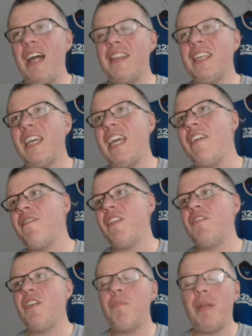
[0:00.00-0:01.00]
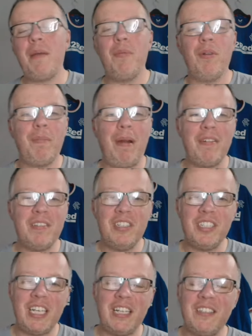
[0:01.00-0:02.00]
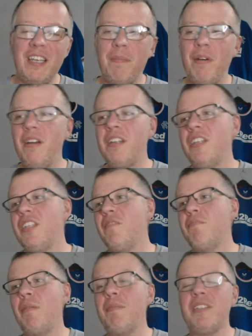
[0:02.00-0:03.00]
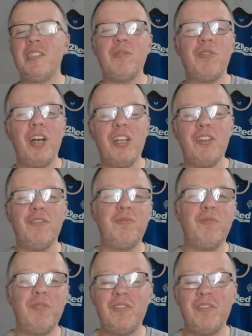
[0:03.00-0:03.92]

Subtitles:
I think even if you play Borna Barisic against Hibernian, you've probably still got enough,